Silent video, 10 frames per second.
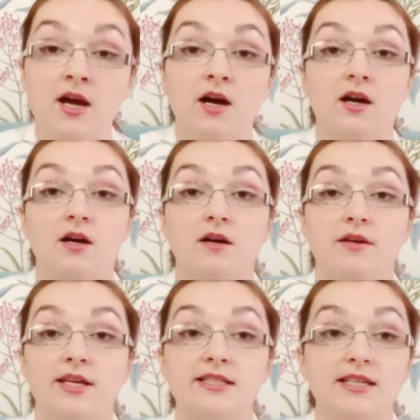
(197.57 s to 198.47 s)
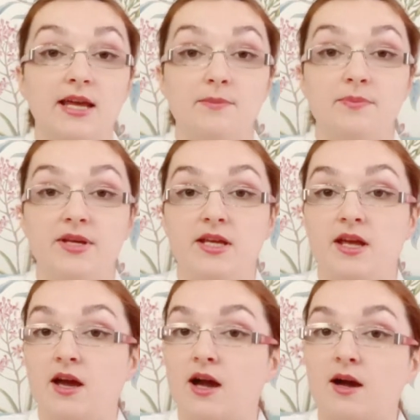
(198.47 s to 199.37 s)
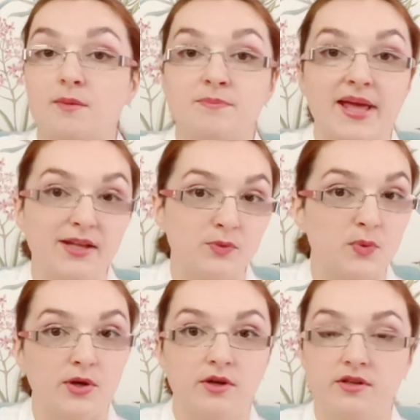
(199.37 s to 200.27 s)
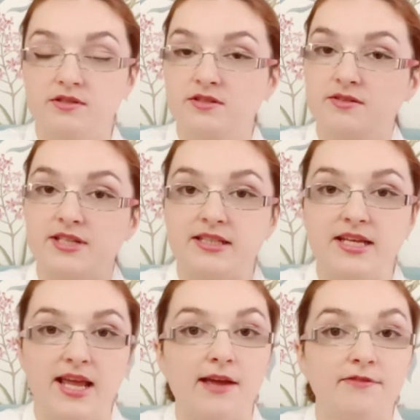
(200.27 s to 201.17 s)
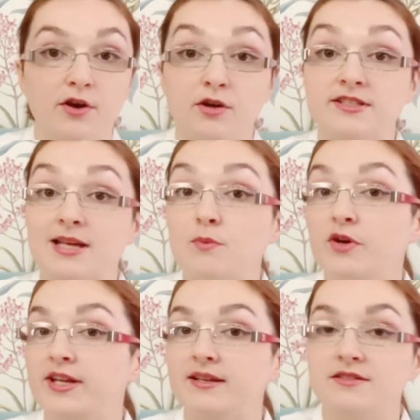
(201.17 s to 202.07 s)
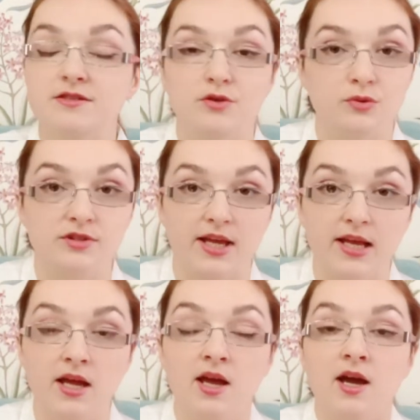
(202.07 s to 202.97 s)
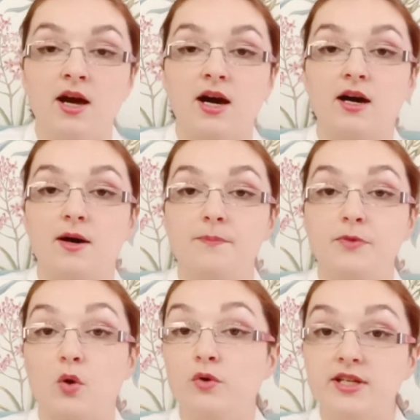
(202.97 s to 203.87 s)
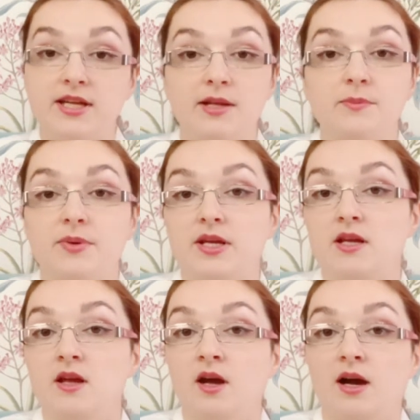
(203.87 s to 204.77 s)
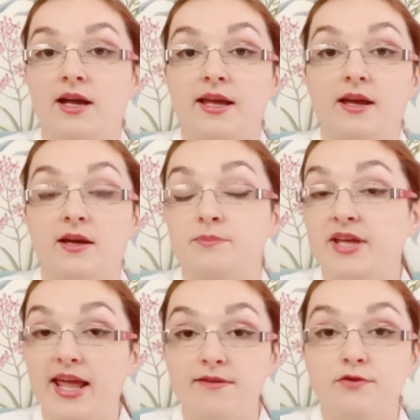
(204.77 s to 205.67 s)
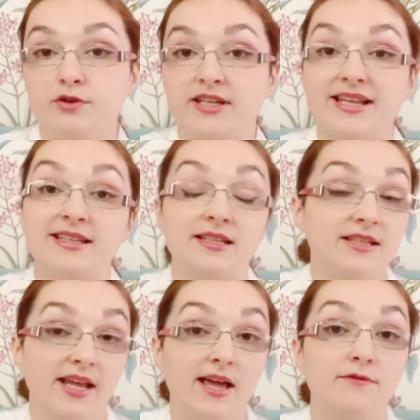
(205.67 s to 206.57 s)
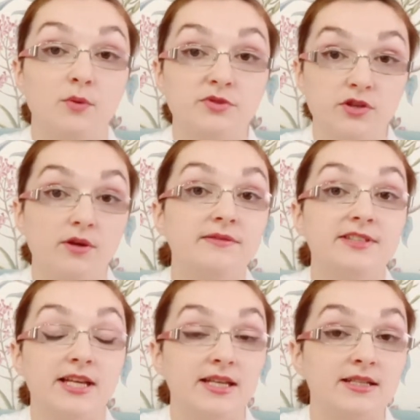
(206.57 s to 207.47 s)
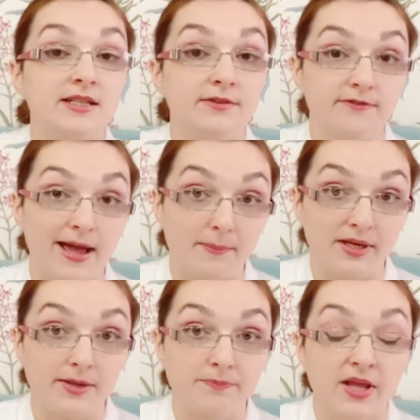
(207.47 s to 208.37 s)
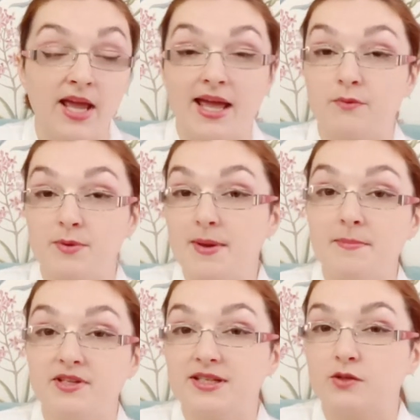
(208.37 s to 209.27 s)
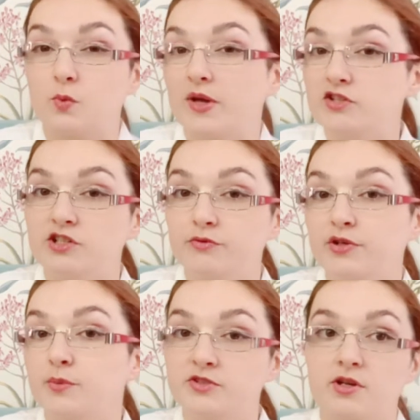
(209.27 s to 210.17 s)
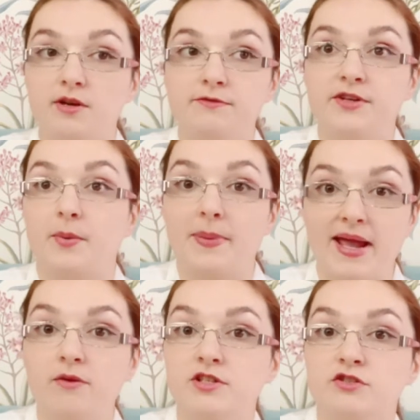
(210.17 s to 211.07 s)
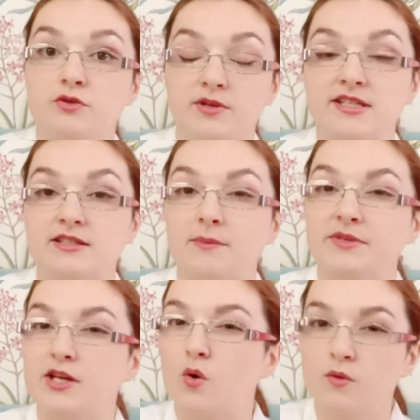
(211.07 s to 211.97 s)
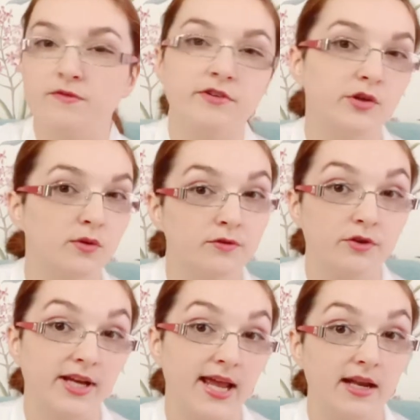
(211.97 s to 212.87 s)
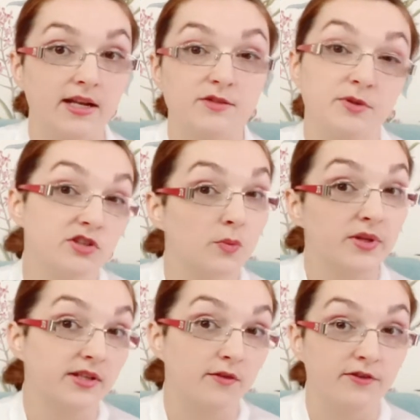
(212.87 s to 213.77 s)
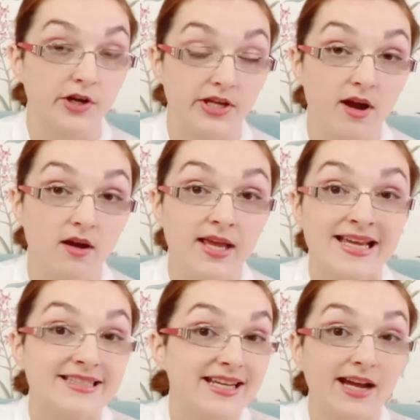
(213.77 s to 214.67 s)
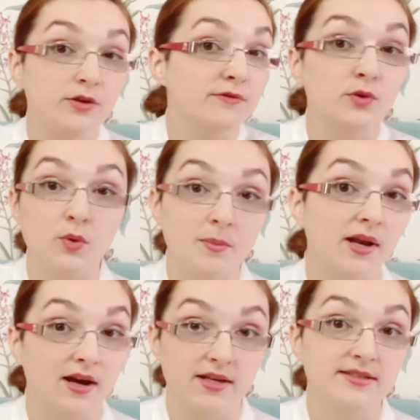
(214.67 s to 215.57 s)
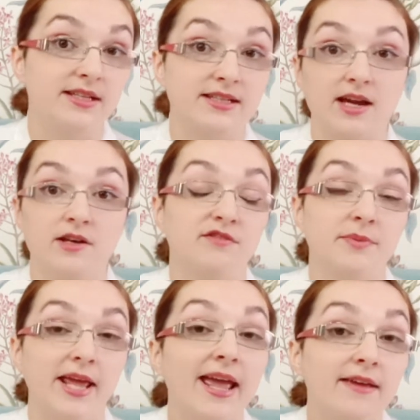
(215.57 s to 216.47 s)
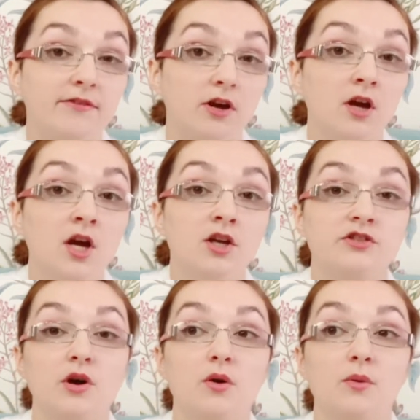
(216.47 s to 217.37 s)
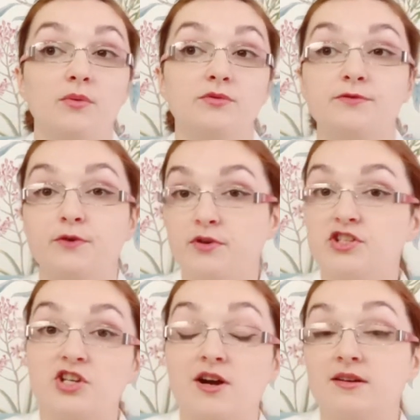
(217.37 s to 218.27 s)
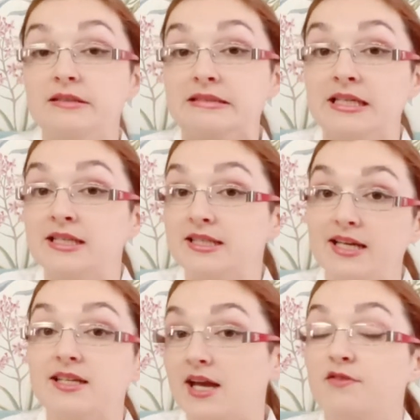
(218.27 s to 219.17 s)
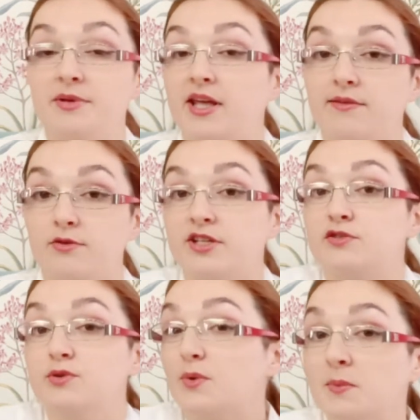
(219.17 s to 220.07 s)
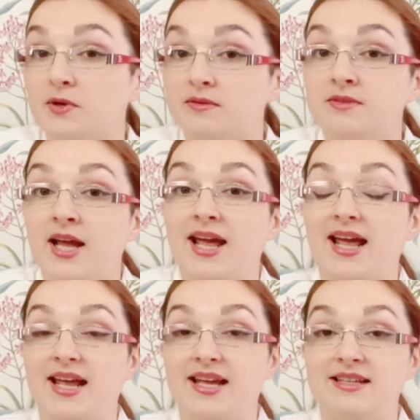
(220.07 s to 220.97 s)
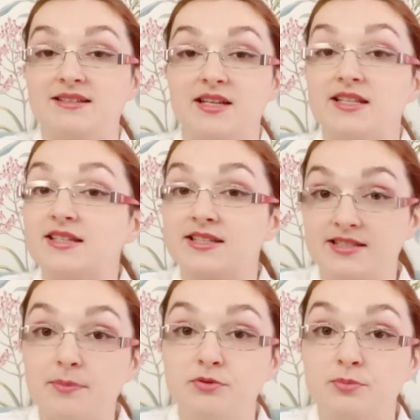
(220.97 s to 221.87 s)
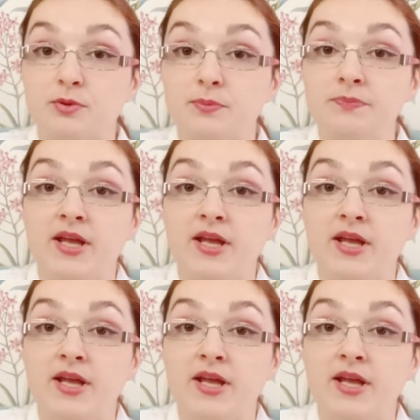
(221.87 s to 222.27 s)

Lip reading: It can be a bad word that they have heard someone else using, or it can be a behavior that they have observed in the family. And remember that when children observe their parents doing something over and over again, especially when they are very young, they kind of normalize that kind of behavior. So for a child, that kind of behavior is normal and it's acceptable.